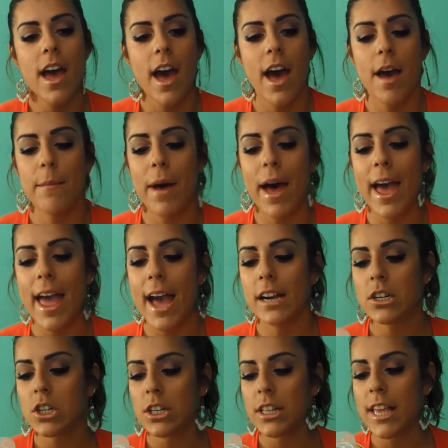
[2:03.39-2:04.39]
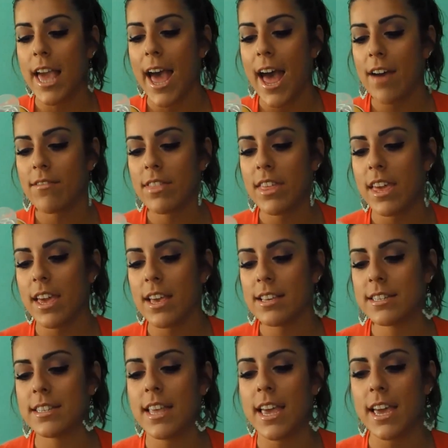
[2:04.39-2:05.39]
um, I actually have
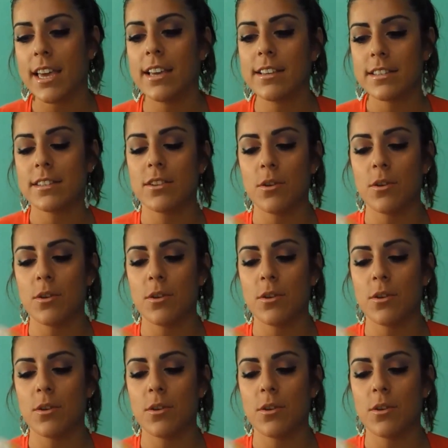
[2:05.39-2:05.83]
these things